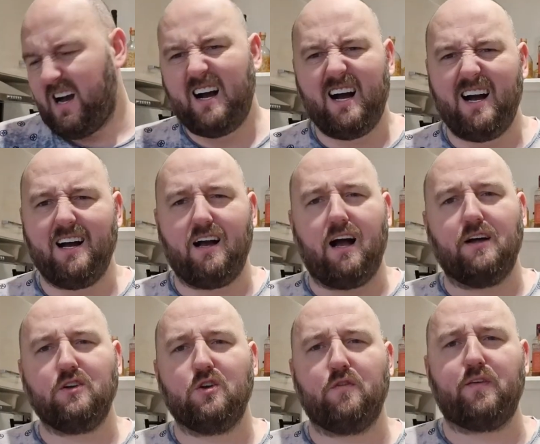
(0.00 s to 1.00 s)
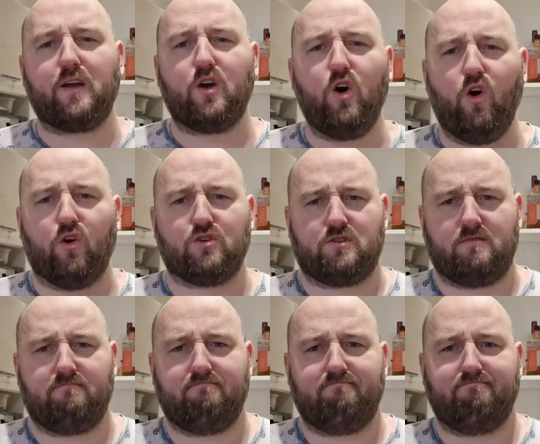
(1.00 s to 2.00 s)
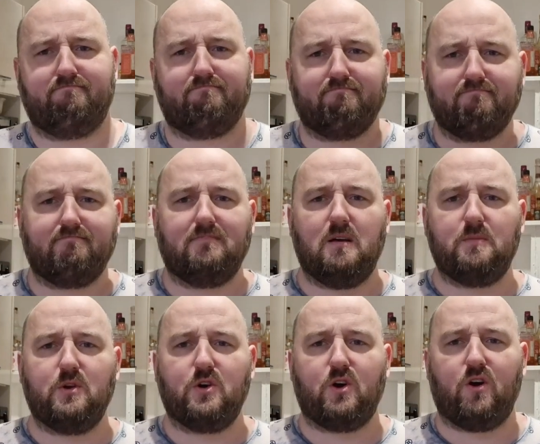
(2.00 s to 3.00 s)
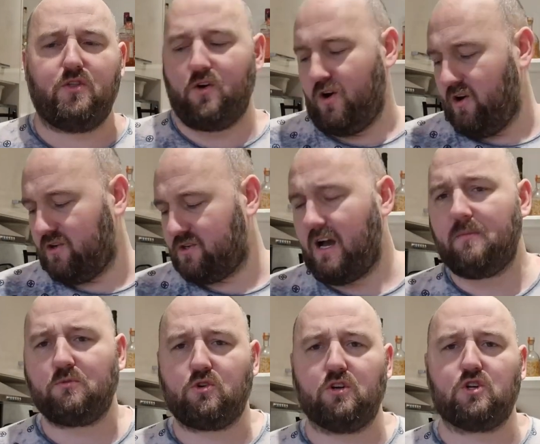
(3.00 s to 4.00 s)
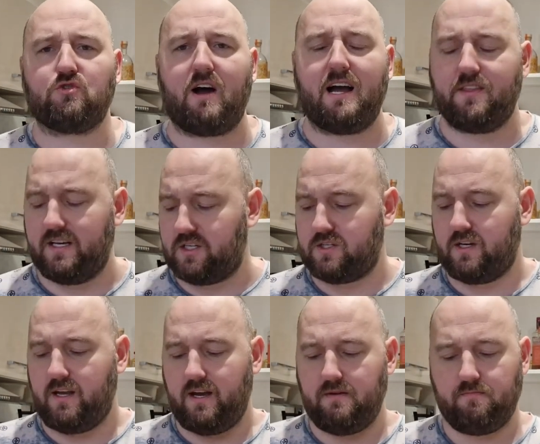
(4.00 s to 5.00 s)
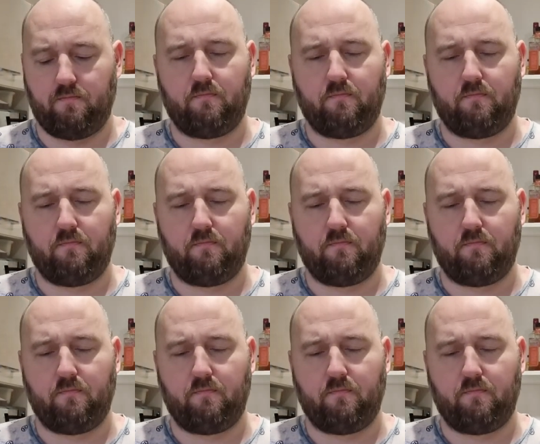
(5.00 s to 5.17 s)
I, I don't know if it goes. Let me know your thoughts. I'm going to try this today.